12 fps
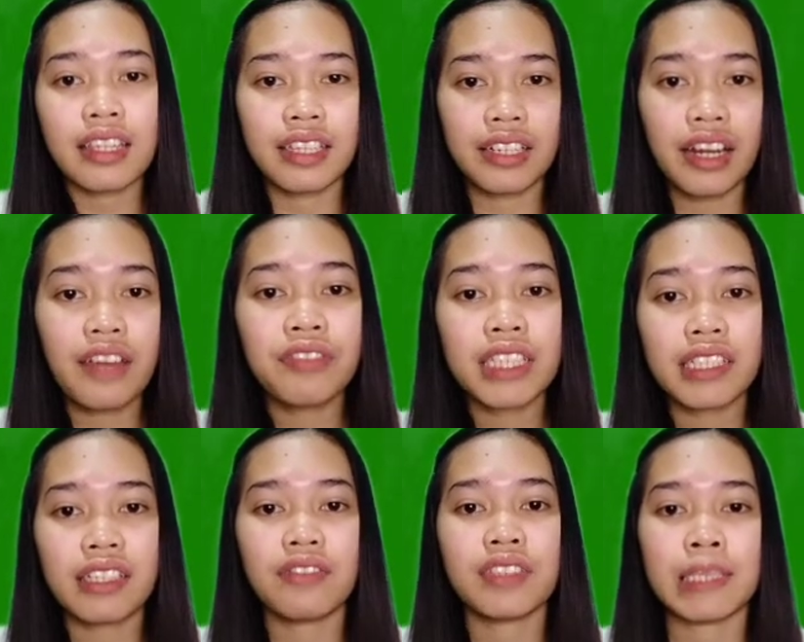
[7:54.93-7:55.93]

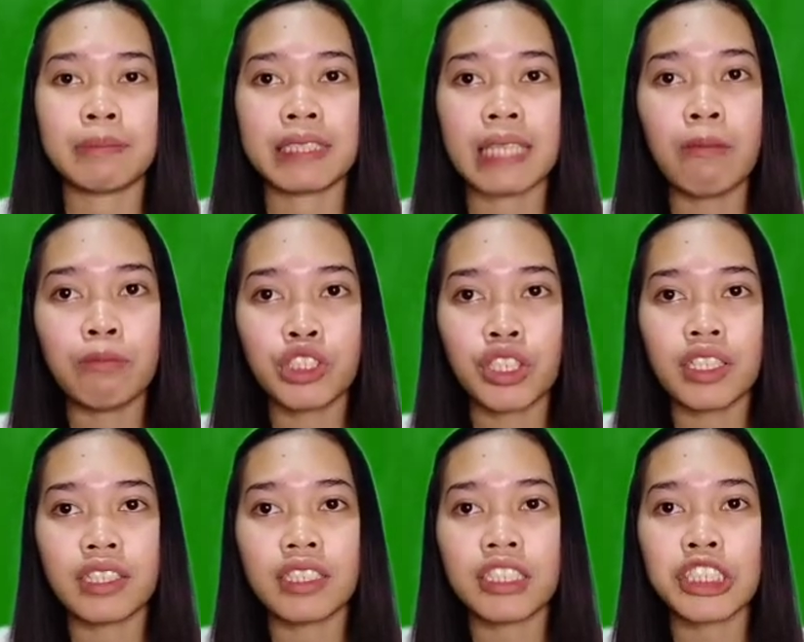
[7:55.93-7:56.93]
Derivative
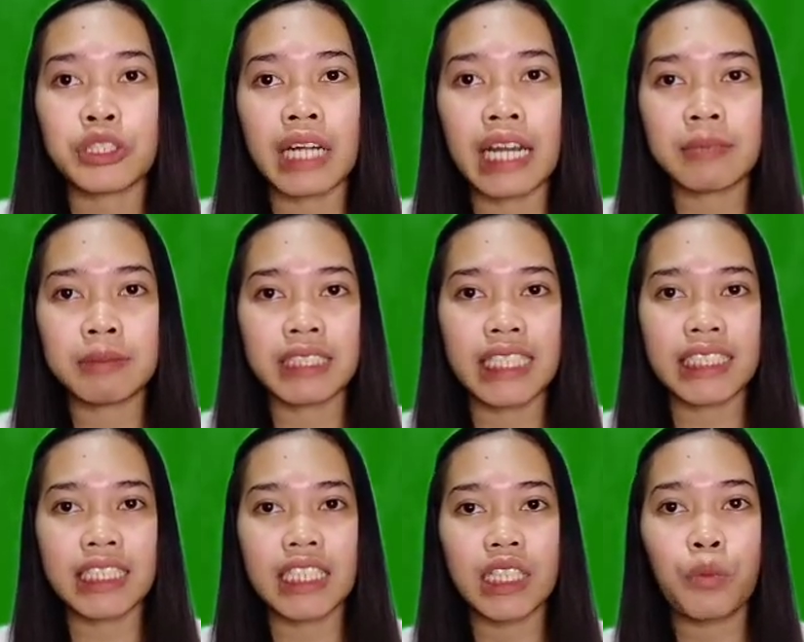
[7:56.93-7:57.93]
subsumption describes the
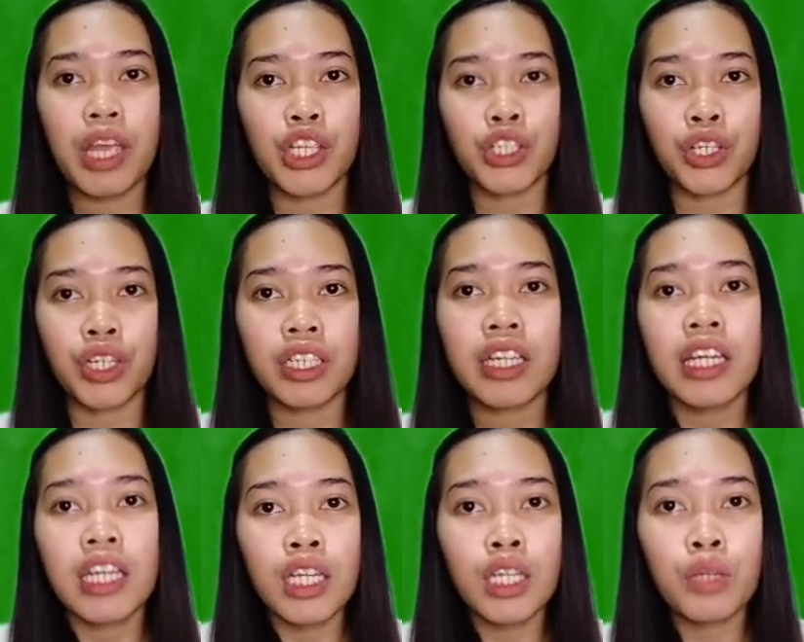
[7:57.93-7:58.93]
situation
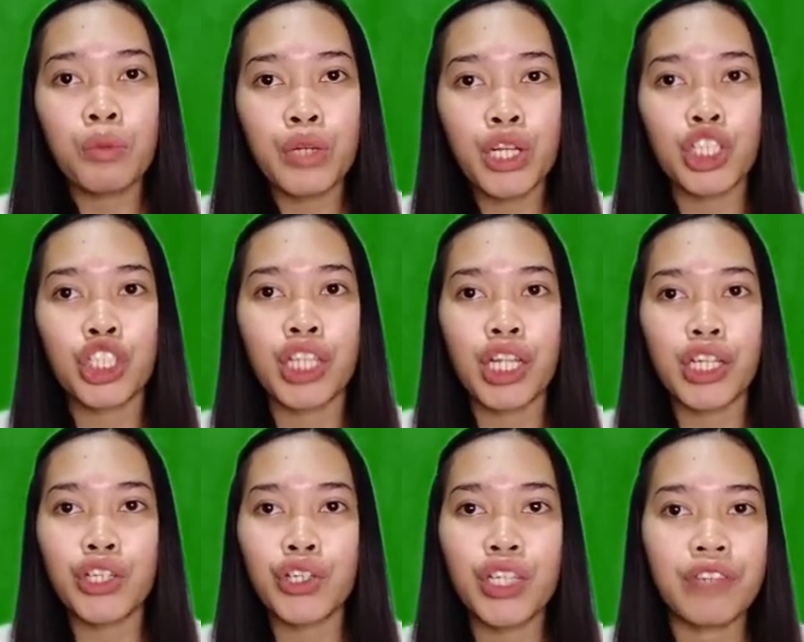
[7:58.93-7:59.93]
in which the new